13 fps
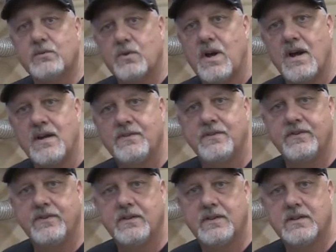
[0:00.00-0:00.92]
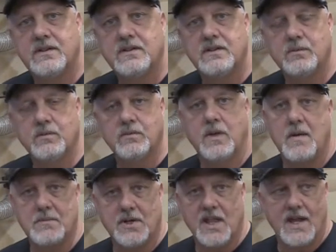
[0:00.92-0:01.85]
rough
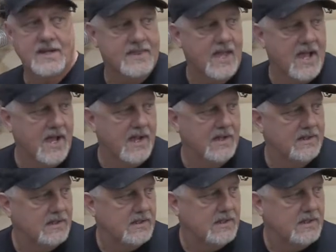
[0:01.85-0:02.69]
lumber like that,